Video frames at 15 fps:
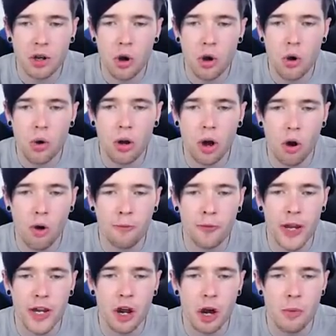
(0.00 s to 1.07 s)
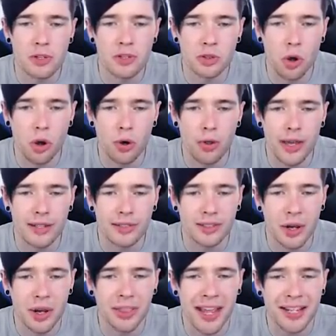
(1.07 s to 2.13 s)
cool. Hopefully no one saw this.
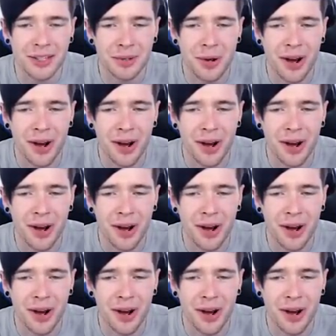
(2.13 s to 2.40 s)
Look at this